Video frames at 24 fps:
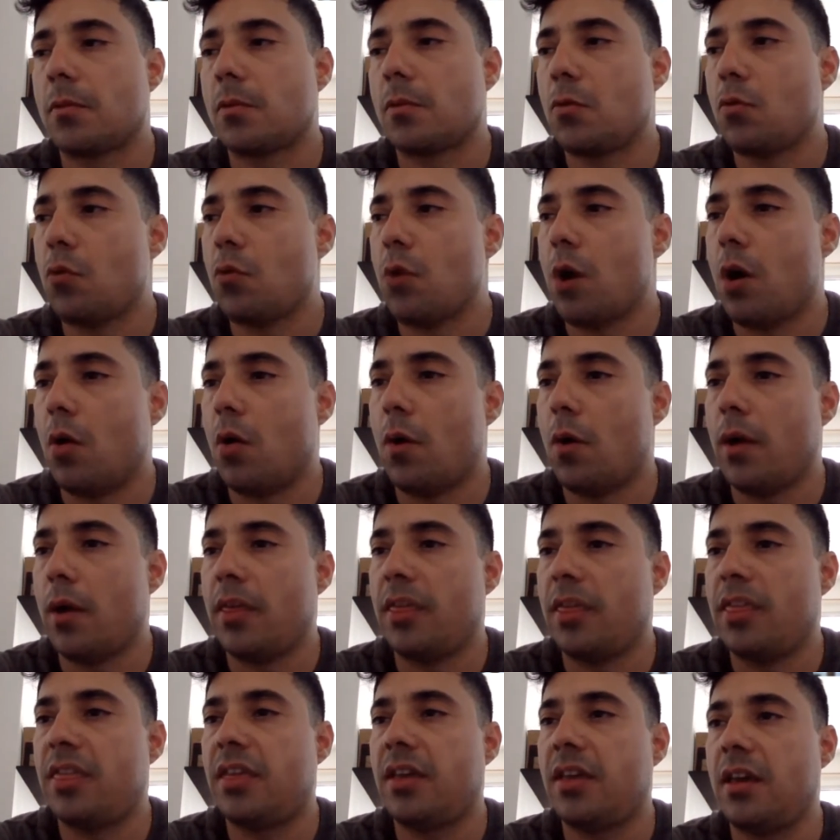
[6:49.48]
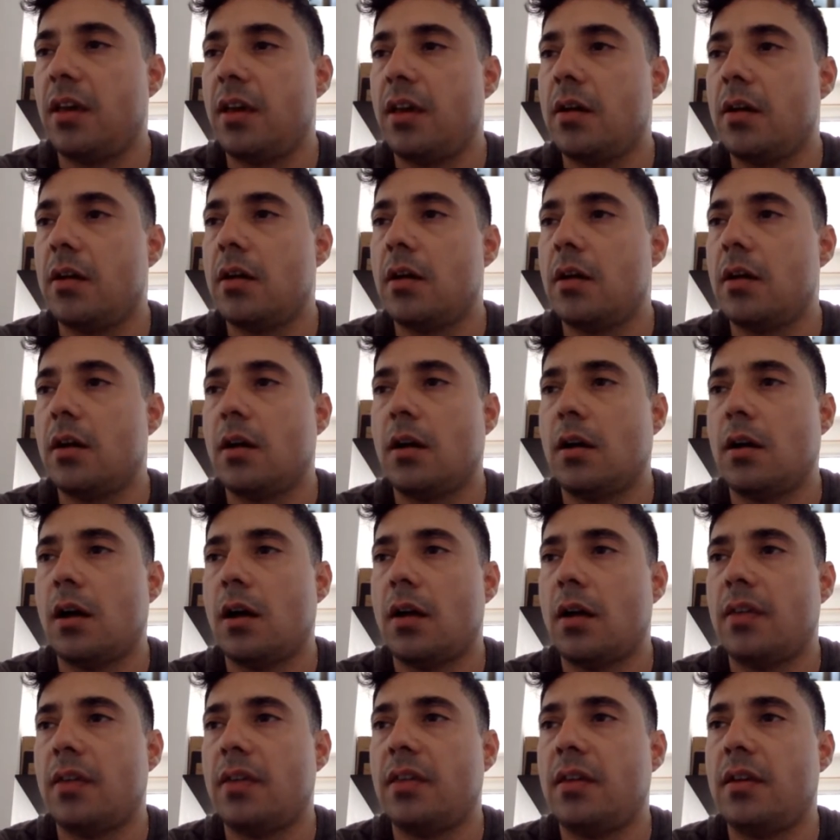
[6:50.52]
Well, I think
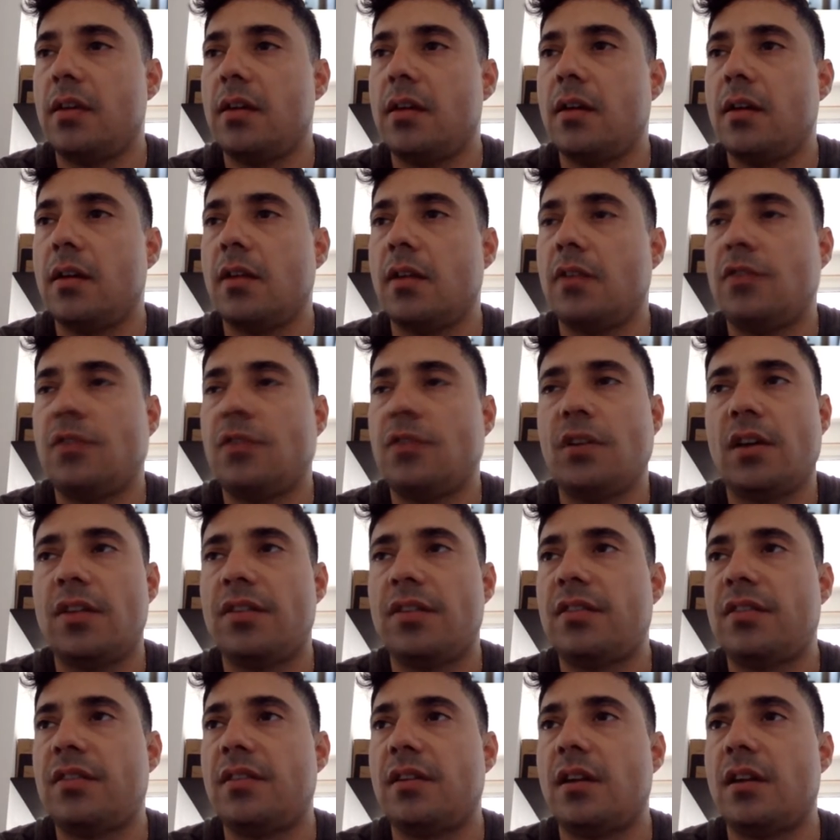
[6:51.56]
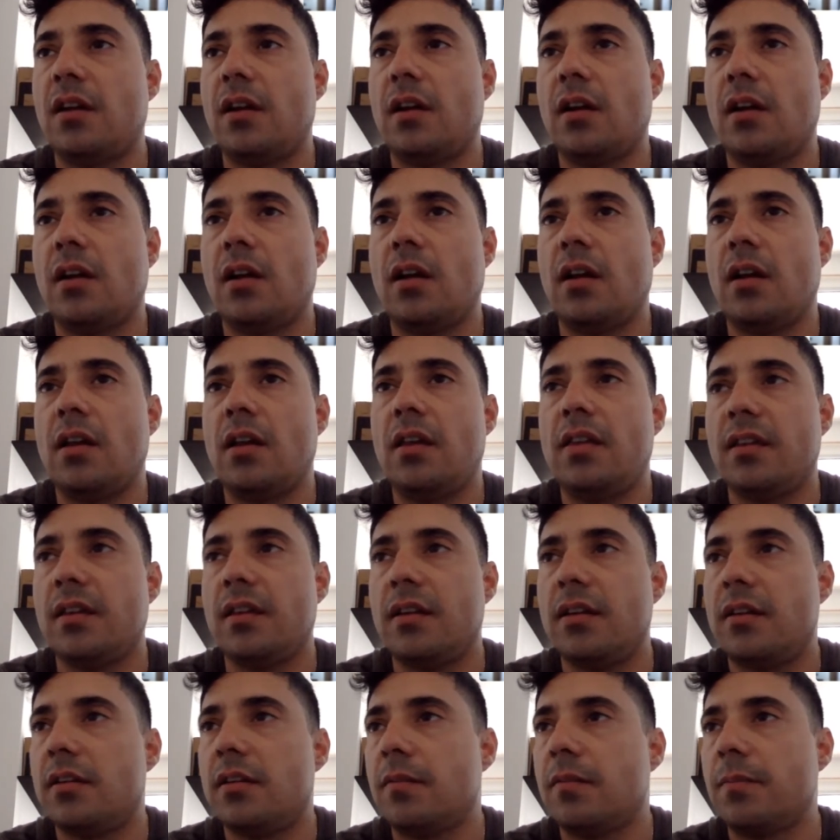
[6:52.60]
just
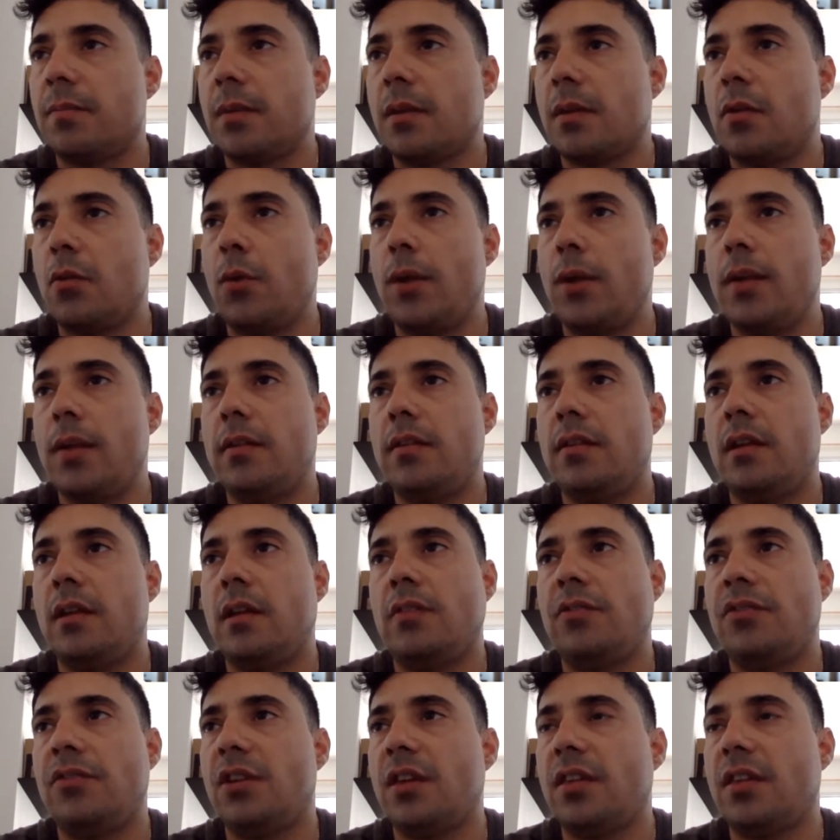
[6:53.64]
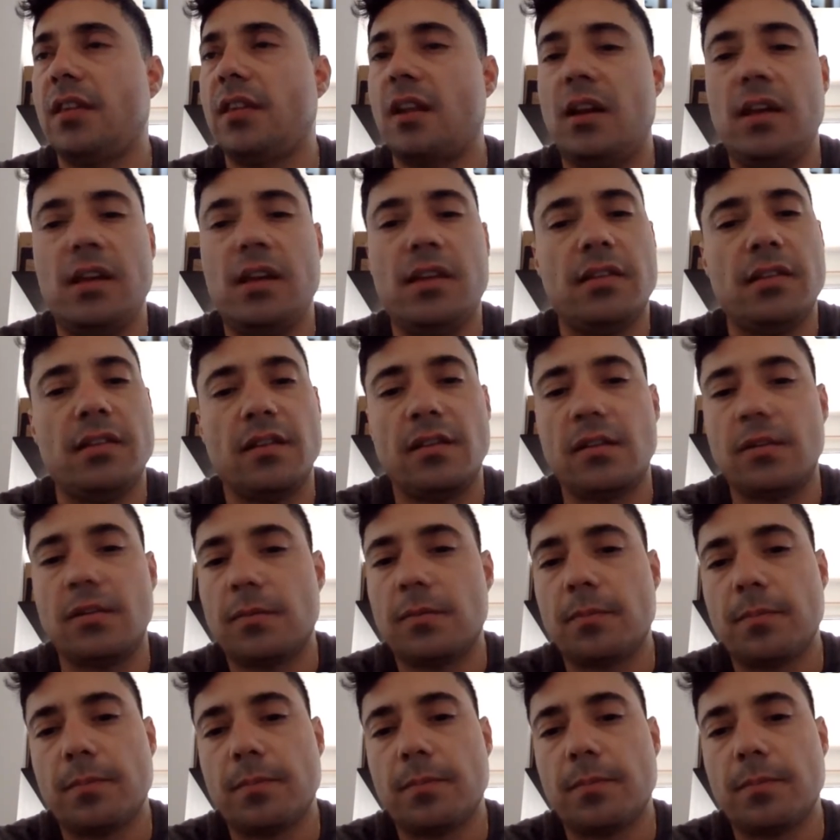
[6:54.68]
listen, read, just listen.